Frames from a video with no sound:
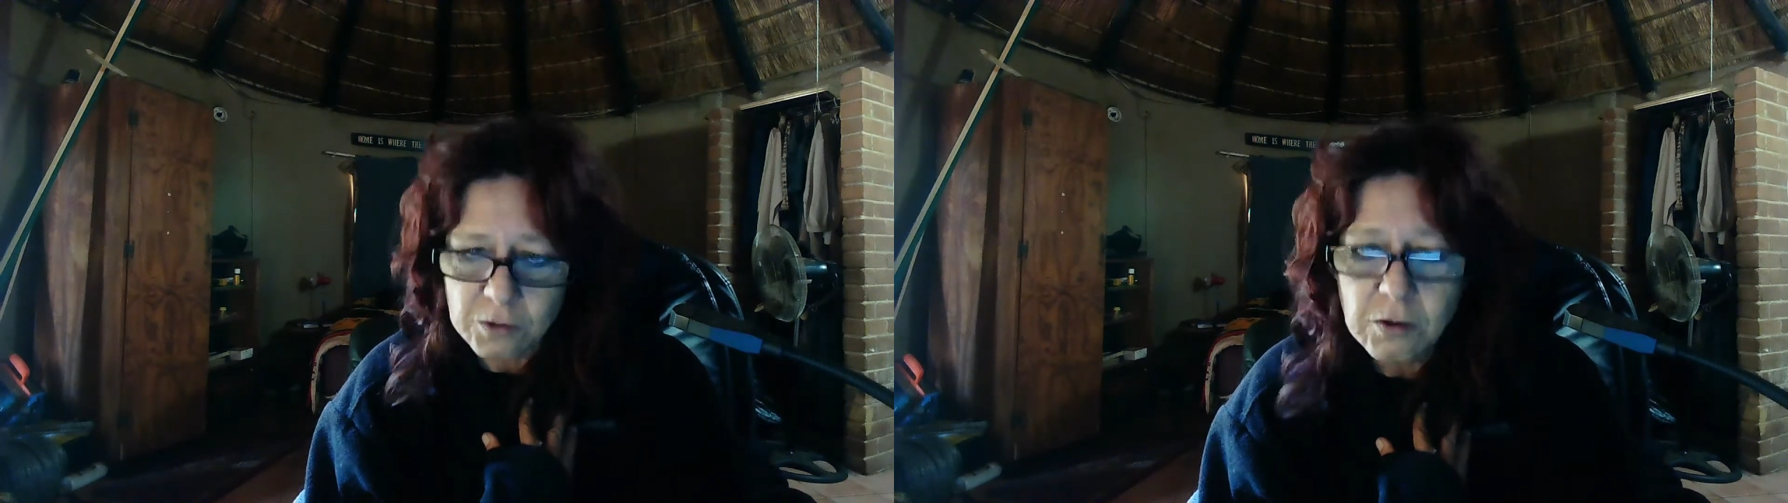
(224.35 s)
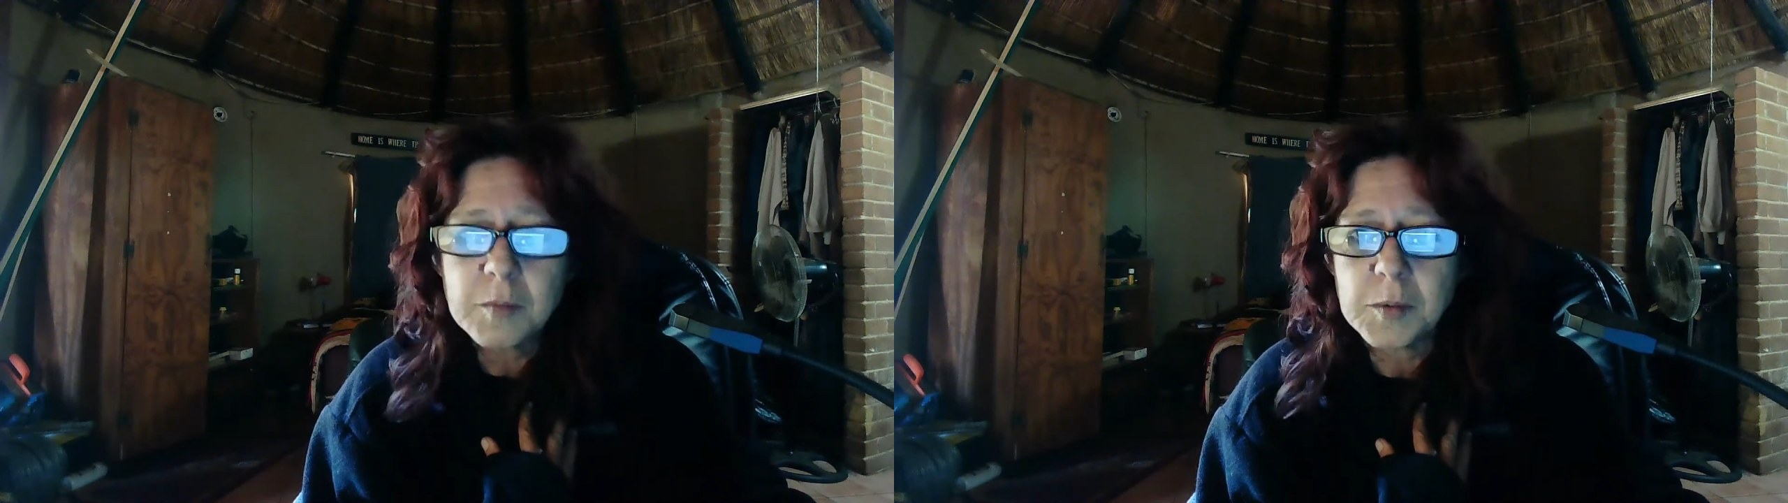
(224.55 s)

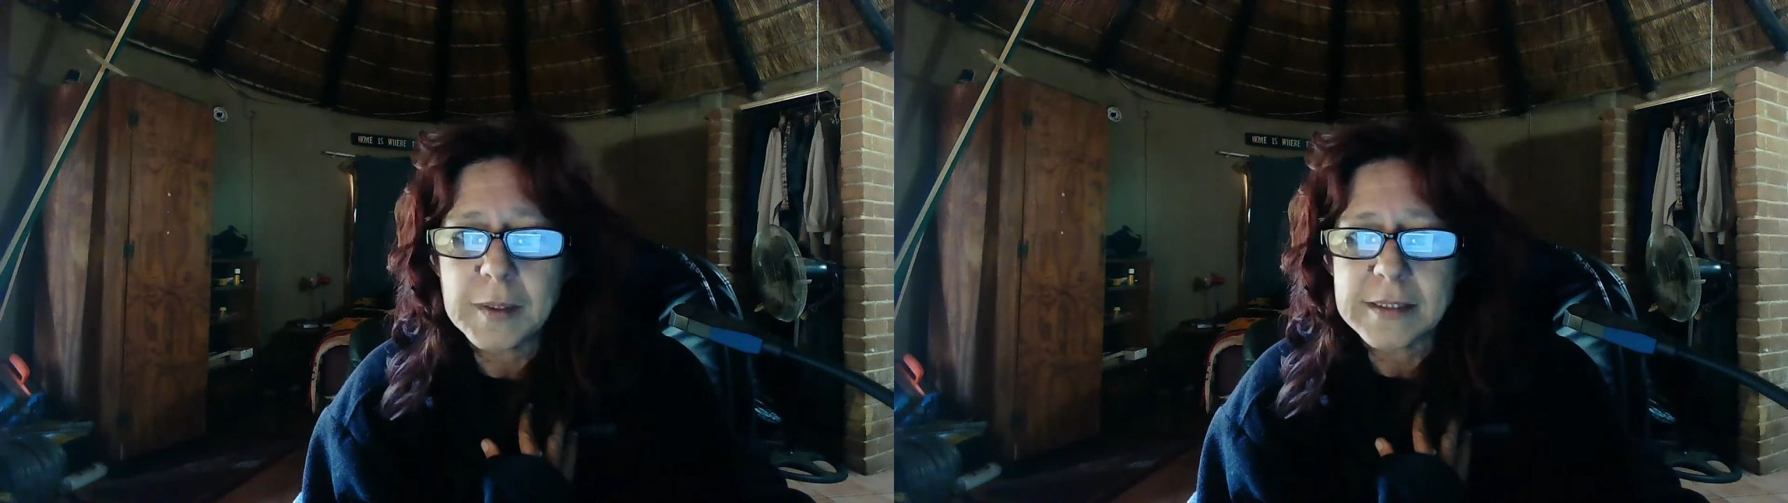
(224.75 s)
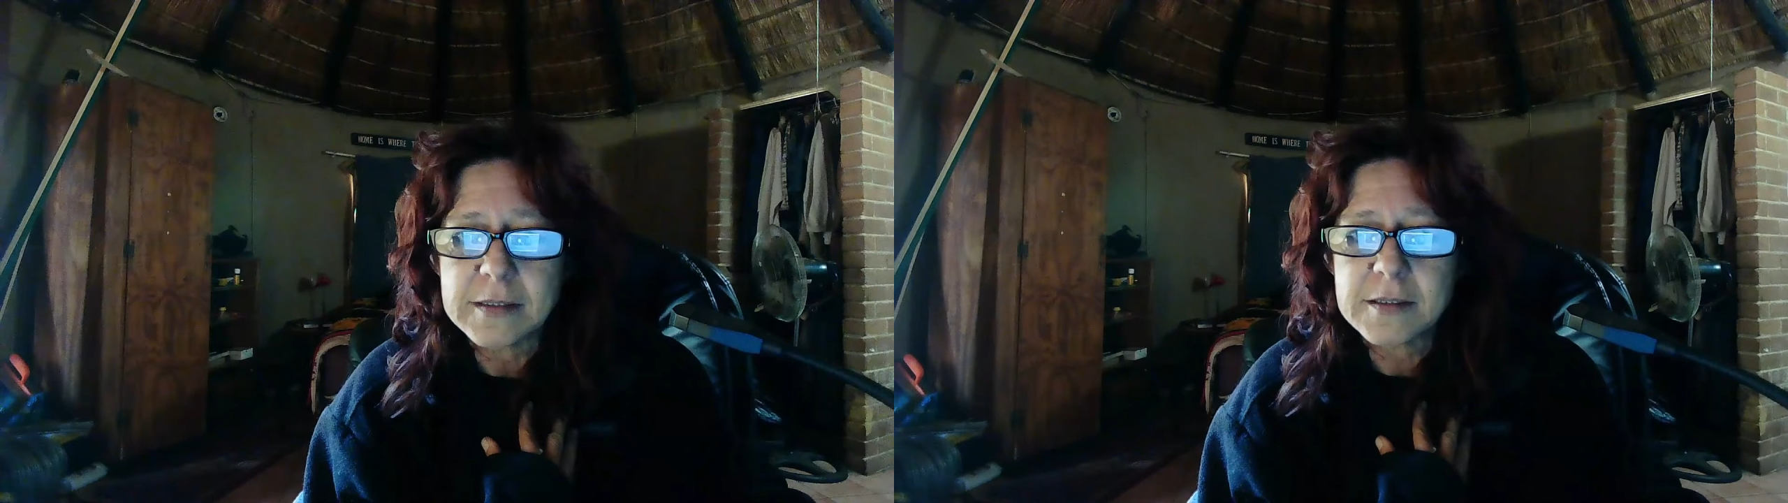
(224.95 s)
normal
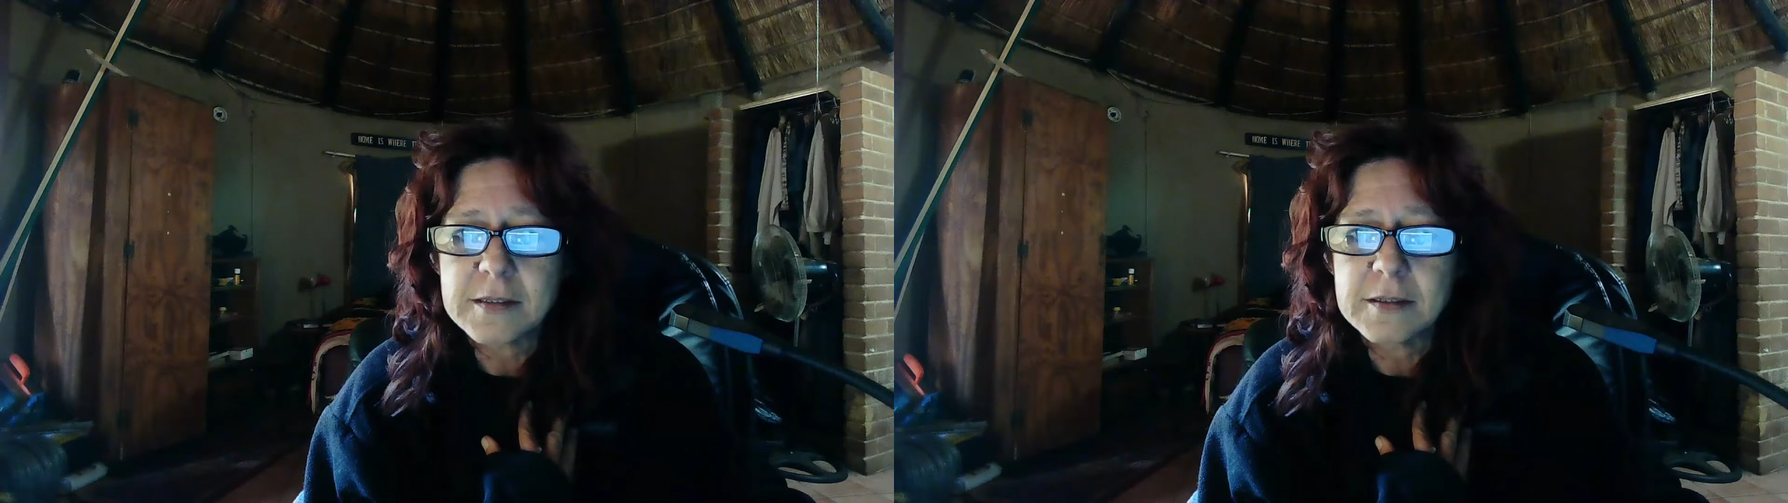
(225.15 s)
ones.